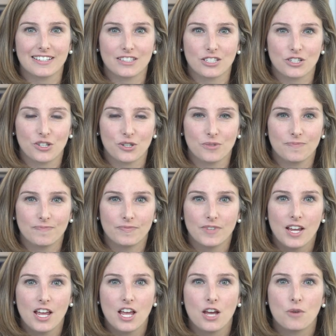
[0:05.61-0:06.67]
Institute.
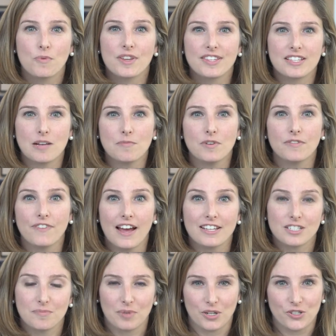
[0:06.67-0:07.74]
With summer
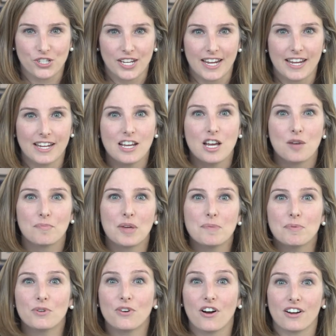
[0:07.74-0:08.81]
fast approaching,
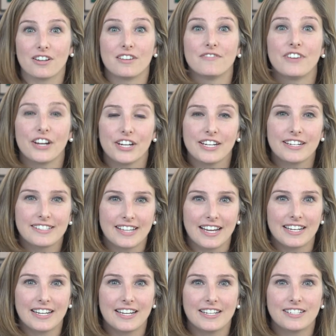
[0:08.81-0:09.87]
people are very
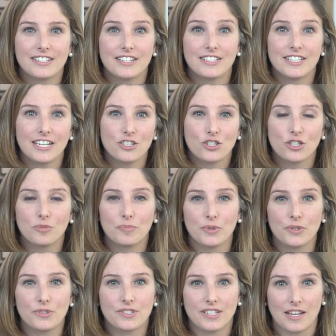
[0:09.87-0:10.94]
excited to ditch their
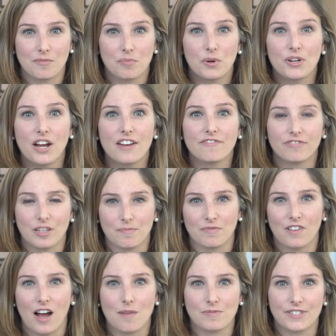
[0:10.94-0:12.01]
boots and put on
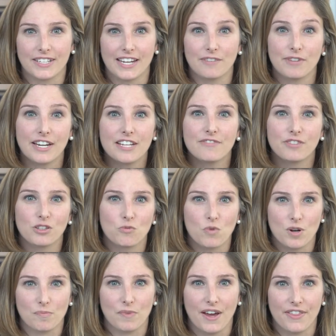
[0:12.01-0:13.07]
flip-flops and get ready for the
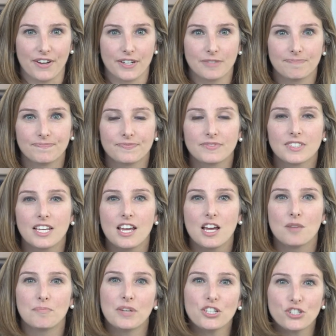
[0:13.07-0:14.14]
warm weather.
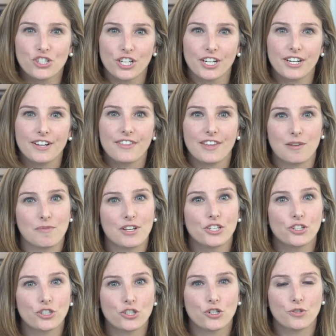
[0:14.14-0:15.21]
Be sure that when
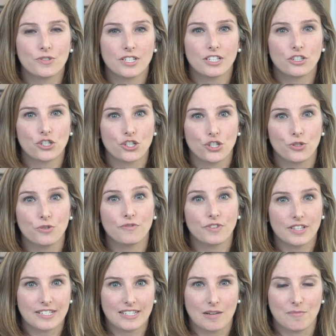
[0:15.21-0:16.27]
you're choosing a shoe
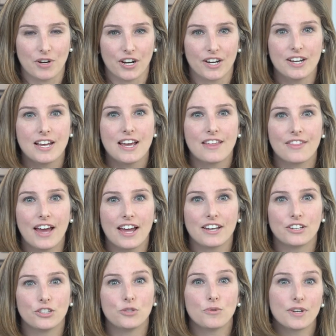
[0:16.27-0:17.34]
for the summer that
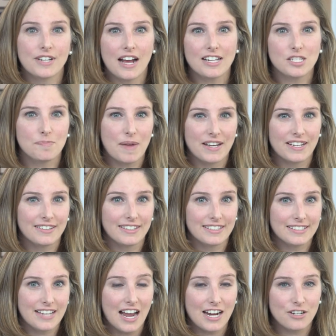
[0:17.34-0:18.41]
you are not spending the
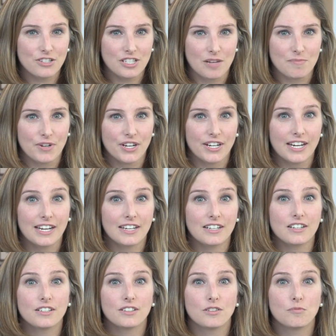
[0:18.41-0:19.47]
entire summer
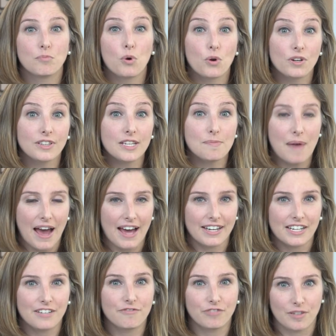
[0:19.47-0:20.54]
in poorly
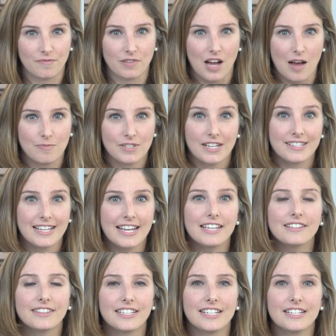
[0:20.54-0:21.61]
padded flip-flops as they
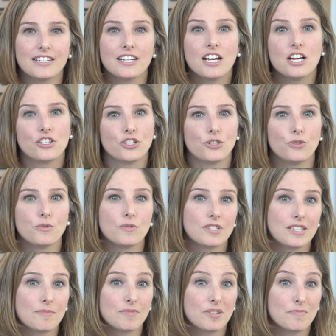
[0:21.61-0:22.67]
can lead to
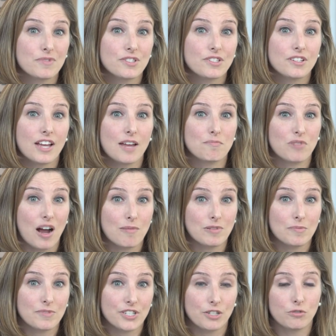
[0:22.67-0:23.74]
symptoms and
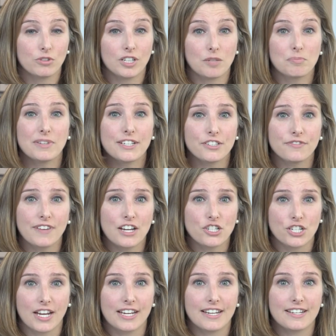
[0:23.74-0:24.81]
problems including plantar
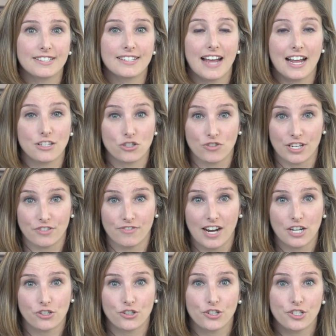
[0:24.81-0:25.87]
fasciitis and stress
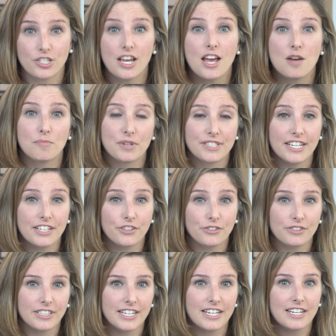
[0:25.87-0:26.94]
fractures,
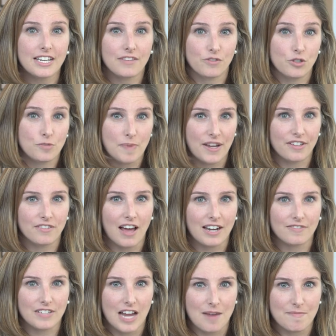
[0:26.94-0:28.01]
particularly if you spend a lot
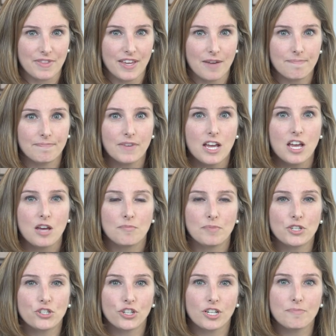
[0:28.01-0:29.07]
of time in them.
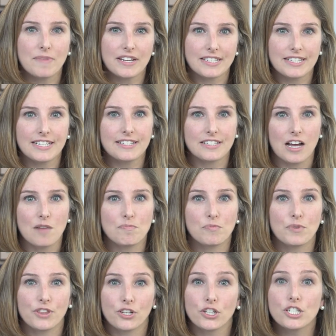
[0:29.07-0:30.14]
Be sure to mix these up
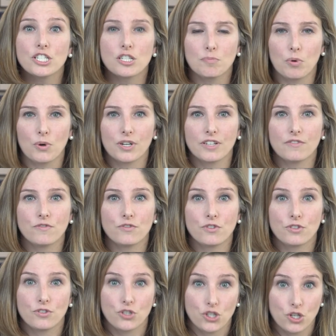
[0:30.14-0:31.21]
with good supportive
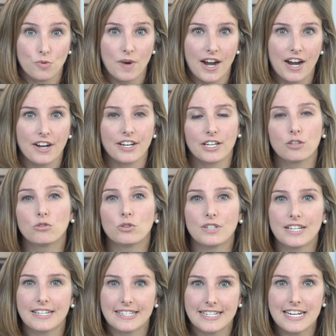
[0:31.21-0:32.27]
shoe wear
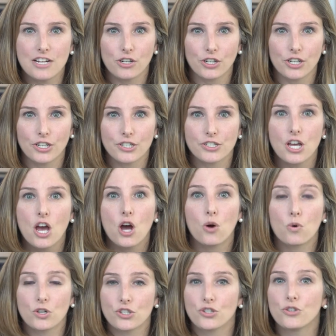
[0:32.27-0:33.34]
including sneakers
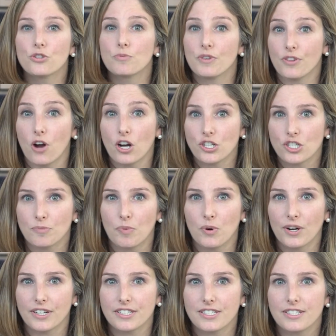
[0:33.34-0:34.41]
or shoes with arch
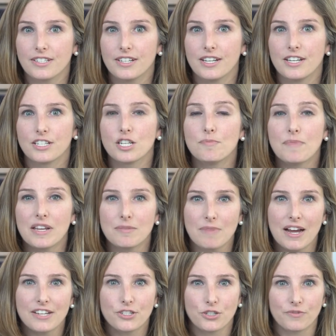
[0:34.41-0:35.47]
supports to
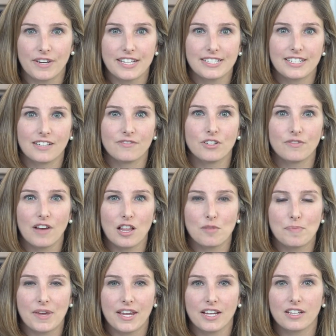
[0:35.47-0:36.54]
minimize your risk of
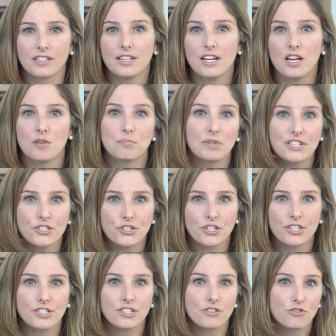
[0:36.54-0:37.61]
developing
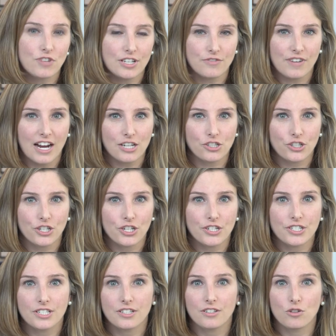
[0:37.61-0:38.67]
blisters, stress
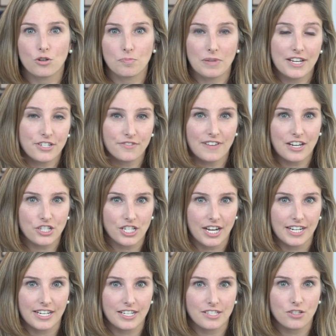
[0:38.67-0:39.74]
fractures, or plantar
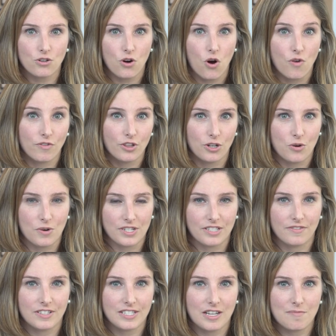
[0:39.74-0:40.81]
fasciitis over the course
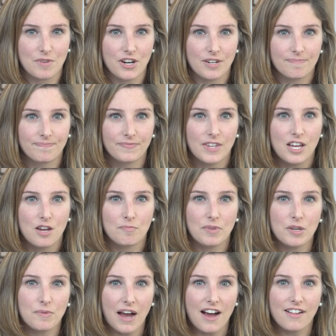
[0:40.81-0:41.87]
of the summer.
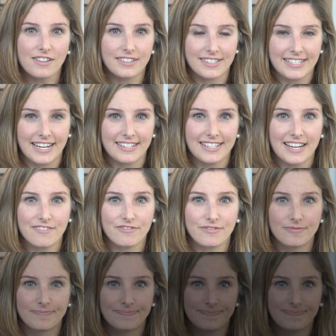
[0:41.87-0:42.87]
Be well and stay safe.